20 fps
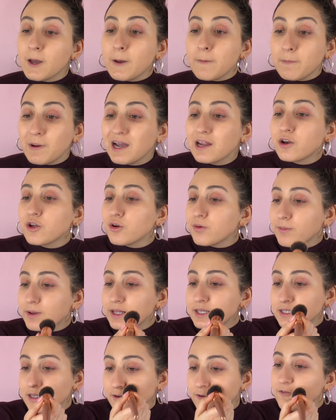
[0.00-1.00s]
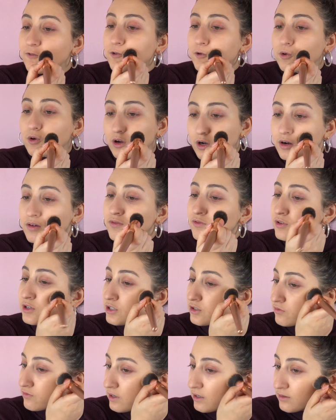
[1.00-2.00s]
by no means a full
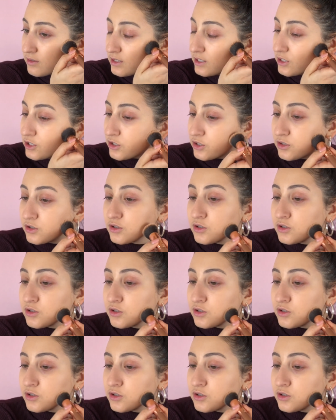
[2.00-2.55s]
coverage foundation.